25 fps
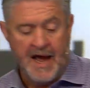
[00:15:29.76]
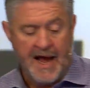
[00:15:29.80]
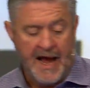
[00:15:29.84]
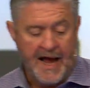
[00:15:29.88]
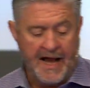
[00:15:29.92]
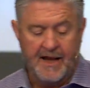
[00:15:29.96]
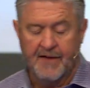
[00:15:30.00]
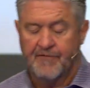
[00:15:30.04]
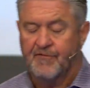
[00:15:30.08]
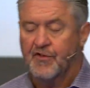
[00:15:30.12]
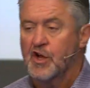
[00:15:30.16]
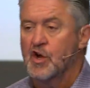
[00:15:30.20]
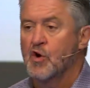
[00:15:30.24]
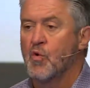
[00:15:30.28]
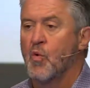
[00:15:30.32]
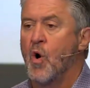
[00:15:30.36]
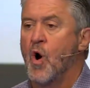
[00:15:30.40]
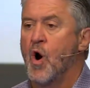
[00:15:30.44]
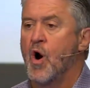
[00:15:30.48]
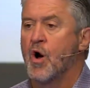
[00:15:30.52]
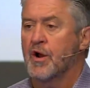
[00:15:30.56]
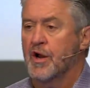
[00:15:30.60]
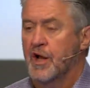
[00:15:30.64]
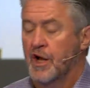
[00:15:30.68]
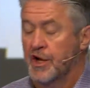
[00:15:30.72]
And if you
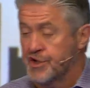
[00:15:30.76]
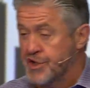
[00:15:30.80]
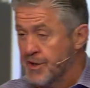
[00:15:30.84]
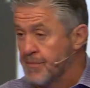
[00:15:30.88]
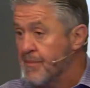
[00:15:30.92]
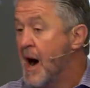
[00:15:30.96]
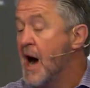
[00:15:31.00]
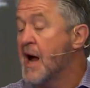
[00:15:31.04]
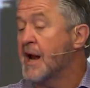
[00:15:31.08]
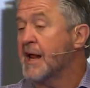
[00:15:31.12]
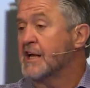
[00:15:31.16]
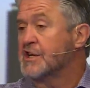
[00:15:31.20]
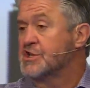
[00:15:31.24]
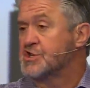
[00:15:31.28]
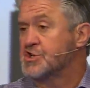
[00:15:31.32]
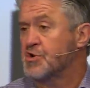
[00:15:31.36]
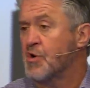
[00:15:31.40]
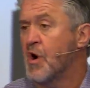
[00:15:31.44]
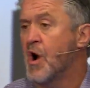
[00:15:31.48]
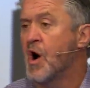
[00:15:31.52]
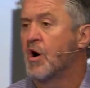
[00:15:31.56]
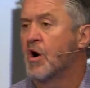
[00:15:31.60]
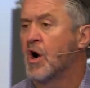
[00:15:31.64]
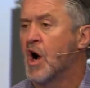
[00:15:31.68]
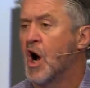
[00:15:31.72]
want a demonic
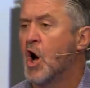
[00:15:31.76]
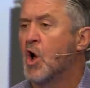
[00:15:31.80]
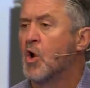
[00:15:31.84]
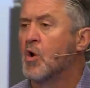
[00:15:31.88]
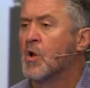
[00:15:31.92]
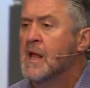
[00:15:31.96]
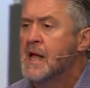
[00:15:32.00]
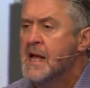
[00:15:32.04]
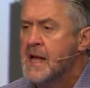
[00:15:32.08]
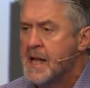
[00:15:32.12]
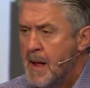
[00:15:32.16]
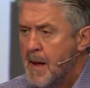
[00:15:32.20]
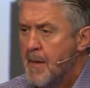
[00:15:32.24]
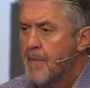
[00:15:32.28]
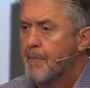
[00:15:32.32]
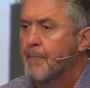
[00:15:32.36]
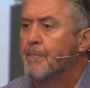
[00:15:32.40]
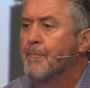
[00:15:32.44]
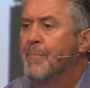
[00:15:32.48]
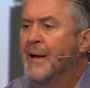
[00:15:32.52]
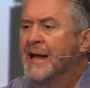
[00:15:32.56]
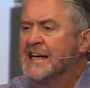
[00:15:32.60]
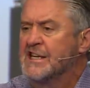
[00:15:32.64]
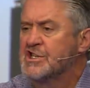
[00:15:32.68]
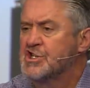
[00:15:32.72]
stronghold,
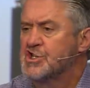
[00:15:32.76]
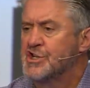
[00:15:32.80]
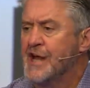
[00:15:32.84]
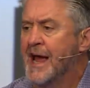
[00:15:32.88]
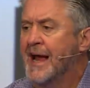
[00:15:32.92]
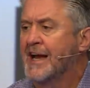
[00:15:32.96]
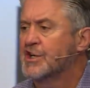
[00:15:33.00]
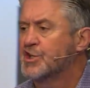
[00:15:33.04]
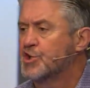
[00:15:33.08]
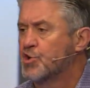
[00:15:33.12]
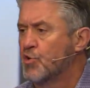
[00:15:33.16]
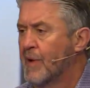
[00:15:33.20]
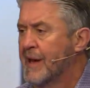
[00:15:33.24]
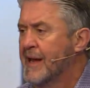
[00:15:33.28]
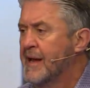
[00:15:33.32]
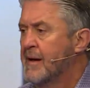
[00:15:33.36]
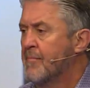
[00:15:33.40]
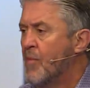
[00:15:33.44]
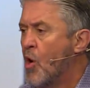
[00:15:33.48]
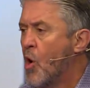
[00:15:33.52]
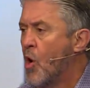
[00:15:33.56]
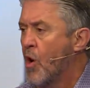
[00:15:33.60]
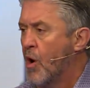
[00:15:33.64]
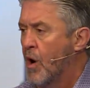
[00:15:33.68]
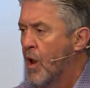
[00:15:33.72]
be sexually
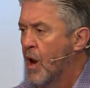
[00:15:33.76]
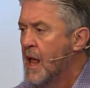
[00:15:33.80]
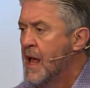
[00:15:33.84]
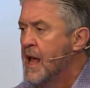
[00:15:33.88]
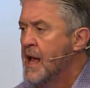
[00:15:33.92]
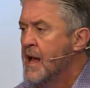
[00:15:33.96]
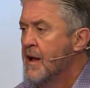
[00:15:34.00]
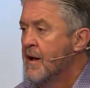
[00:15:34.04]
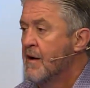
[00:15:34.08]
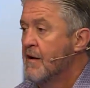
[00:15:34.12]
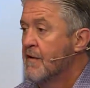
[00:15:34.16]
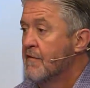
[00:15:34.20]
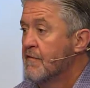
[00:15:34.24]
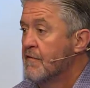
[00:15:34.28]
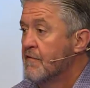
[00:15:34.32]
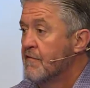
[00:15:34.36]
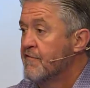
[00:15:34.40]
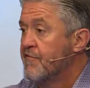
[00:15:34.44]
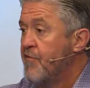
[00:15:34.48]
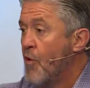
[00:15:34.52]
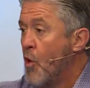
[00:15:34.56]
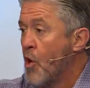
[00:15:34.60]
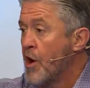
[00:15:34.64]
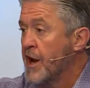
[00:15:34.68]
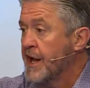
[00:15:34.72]
immoral.
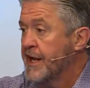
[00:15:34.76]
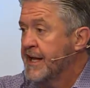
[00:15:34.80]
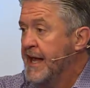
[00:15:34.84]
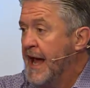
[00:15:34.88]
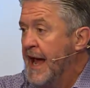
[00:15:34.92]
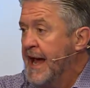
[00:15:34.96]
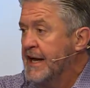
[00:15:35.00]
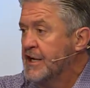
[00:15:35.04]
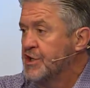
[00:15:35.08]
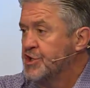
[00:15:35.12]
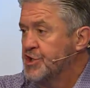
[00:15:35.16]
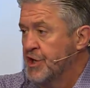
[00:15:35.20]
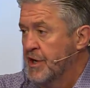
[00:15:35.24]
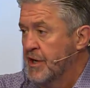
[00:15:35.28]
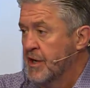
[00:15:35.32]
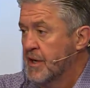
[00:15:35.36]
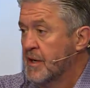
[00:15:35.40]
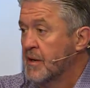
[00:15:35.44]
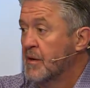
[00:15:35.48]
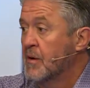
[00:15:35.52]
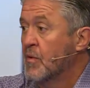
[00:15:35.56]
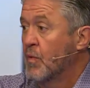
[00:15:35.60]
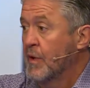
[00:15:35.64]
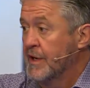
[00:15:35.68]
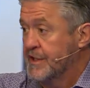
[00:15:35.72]
Fornication,
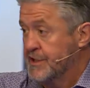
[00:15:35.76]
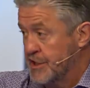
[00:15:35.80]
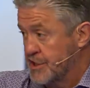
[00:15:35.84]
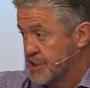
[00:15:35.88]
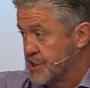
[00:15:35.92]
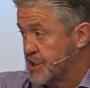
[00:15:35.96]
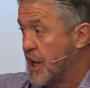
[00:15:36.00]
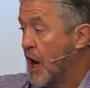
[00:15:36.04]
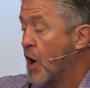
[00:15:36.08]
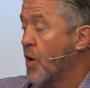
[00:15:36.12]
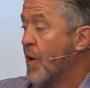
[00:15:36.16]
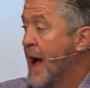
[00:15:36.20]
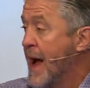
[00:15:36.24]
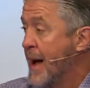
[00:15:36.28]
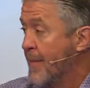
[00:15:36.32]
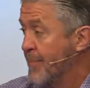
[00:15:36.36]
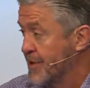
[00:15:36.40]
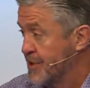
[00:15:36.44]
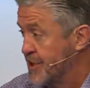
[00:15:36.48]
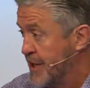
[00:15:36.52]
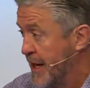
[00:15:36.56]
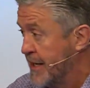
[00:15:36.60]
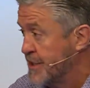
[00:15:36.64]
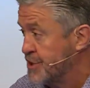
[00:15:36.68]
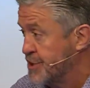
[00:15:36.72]
which is
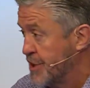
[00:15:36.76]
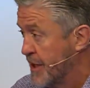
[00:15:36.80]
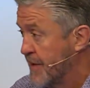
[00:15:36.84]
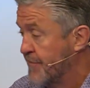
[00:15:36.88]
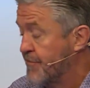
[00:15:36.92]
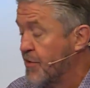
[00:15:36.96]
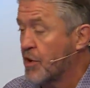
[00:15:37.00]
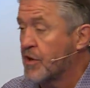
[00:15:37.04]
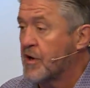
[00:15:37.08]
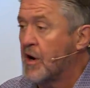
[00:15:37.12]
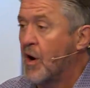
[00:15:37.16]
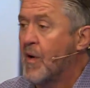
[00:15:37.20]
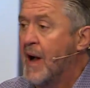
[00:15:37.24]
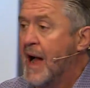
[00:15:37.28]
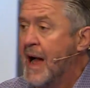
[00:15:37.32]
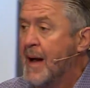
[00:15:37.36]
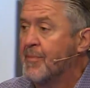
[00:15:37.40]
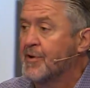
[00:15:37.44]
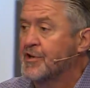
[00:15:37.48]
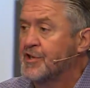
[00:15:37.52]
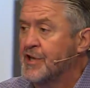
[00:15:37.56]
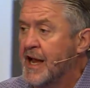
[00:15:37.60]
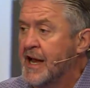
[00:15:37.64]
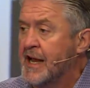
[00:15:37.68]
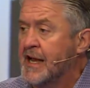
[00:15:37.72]
cohabitation. If you're
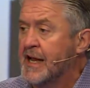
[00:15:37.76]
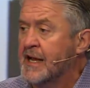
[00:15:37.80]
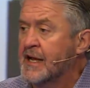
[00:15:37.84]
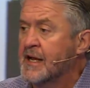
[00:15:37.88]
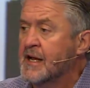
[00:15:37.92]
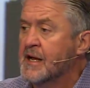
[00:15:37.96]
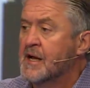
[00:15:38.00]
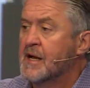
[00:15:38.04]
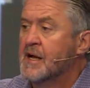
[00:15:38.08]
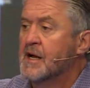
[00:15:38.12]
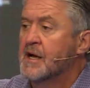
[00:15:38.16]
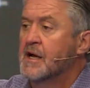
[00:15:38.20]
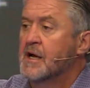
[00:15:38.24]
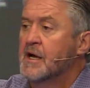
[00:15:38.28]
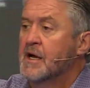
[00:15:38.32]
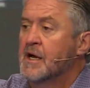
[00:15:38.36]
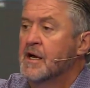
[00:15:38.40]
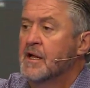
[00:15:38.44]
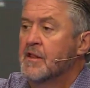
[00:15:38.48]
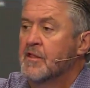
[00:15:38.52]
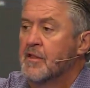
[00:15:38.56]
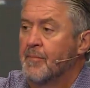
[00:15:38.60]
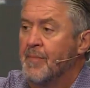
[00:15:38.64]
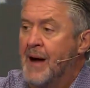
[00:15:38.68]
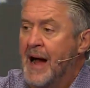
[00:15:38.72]
cohabitating,
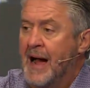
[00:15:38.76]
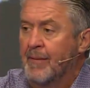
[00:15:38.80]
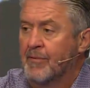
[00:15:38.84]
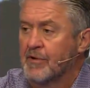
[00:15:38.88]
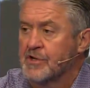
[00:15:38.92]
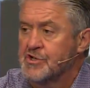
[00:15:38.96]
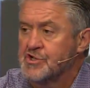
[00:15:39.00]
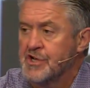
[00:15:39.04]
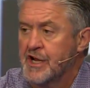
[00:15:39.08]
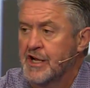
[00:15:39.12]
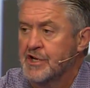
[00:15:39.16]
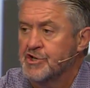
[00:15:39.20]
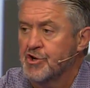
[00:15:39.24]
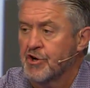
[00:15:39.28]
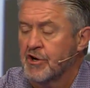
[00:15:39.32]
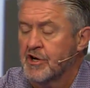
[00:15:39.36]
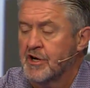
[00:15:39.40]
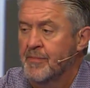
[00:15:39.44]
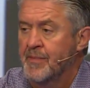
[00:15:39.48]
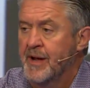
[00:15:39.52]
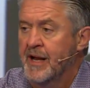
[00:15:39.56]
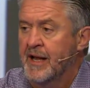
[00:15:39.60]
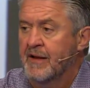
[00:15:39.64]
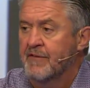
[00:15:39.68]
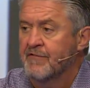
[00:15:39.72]
the Bible says you're
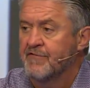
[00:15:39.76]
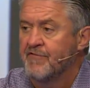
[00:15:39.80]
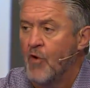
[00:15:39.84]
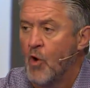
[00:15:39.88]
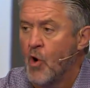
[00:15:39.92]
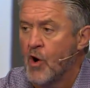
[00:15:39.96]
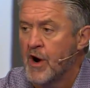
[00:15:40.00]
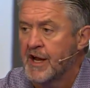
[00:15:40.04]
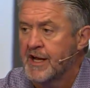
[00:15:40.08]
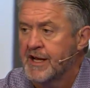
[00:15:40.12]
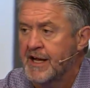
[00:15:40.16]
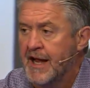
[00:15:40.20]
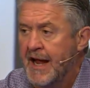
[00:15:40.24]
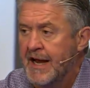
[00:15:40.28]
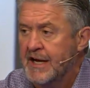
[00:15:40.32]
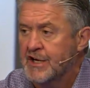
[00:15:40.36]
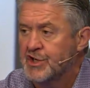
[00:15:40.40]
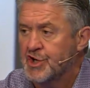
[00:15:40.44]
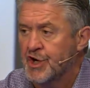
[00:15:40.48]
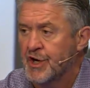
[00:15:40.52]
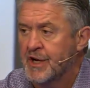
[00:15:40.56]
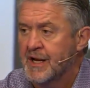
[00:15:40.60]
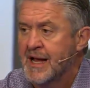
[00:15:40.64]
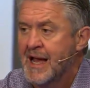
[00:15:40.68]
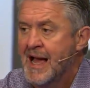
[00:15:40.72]
committing
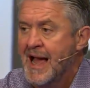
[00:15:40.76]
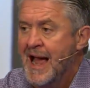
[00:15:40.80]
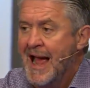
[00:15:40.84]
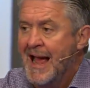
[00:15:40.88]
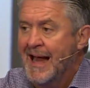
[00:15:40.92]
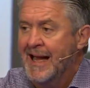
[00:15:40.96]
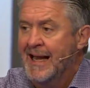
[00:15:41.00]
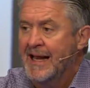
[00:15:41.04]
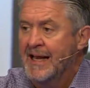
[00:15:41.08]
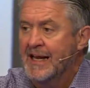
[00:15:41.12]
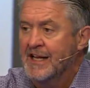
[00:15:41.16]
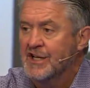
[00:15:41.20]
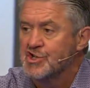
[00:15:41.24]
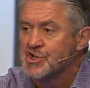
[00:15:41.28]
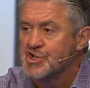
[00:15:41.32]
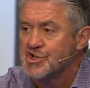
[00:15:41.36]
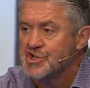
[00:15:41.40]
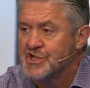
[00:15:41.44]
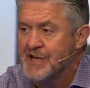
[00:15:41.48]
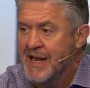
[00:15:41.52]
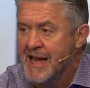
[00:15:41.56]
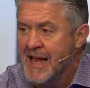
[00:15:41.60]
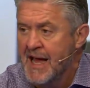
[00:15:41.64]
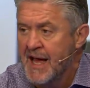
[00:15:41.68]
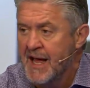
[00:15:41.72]
fornication, and it is
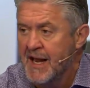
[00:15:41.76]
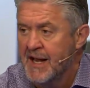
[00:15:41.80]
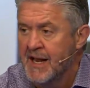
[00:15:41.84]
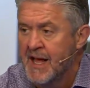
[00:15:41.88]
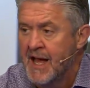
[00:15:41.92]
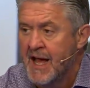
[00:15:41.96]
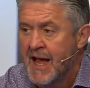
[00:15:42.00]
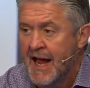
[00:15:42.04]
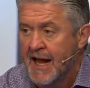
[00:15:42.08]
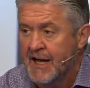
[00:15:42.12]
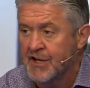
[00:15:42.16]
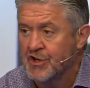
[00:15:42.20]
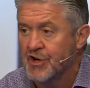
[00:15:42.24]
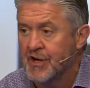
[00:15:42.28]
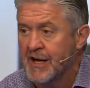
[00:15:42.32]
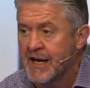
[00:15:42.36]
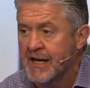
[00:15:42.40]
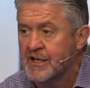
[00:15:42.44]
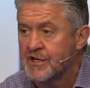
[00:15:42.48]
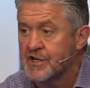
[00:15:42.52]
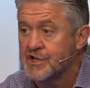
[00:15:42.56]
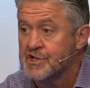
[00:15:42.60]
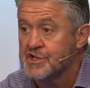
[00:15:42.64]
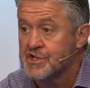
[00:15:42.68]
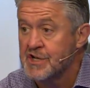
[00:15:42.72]
sin, and you
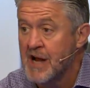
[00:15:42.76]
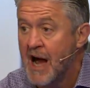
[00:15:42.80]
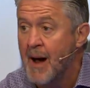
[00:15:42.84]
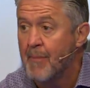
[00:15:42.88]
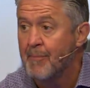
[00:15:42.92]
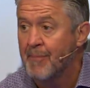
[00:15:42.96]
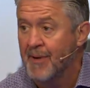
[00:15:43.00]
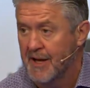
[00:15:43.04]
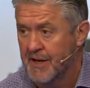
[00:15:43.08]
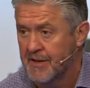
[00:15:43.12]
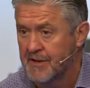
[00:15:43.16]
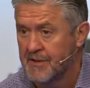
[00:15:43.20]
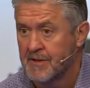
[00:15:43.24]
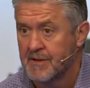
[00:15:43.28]
need to stop it.